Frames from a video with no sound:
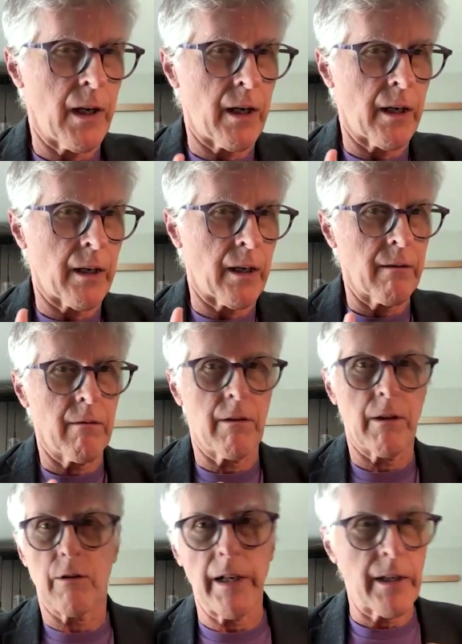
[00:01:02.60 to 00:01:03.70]
on
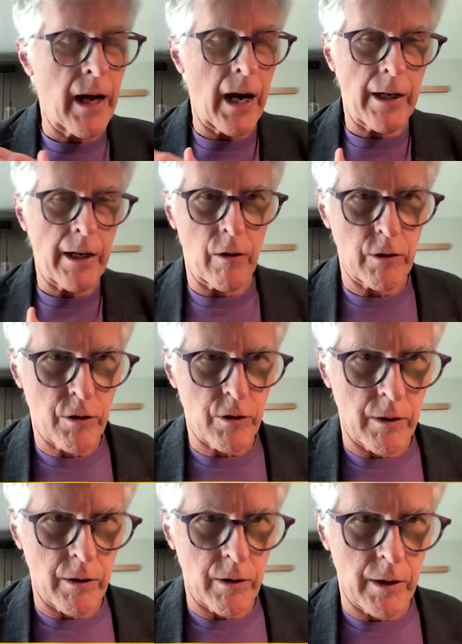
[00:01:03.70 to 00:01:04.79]
degraded agricultural
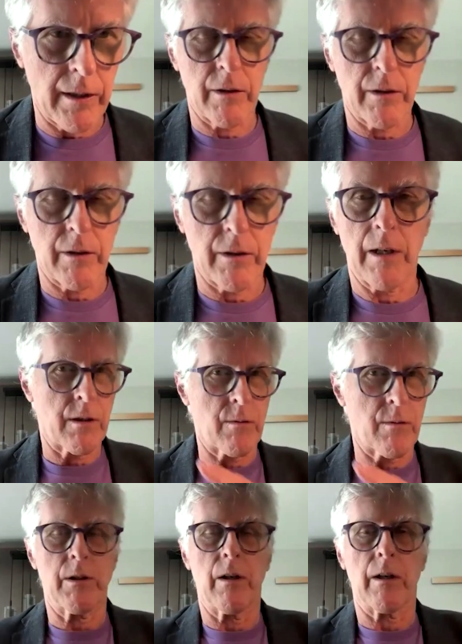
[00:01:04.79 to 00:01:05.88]
land, okay, which is what
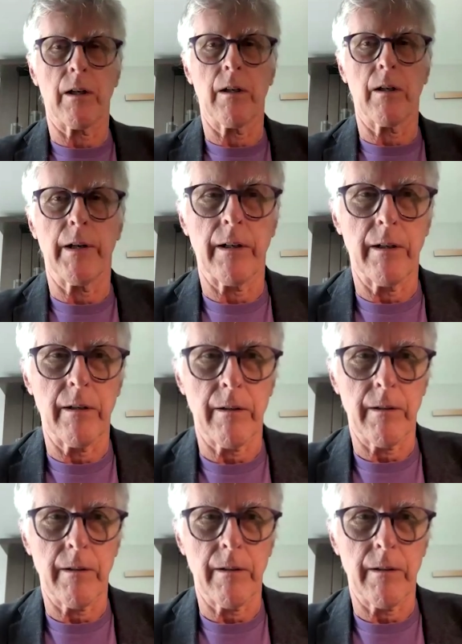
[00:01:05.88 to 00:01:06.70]
we're talking about here.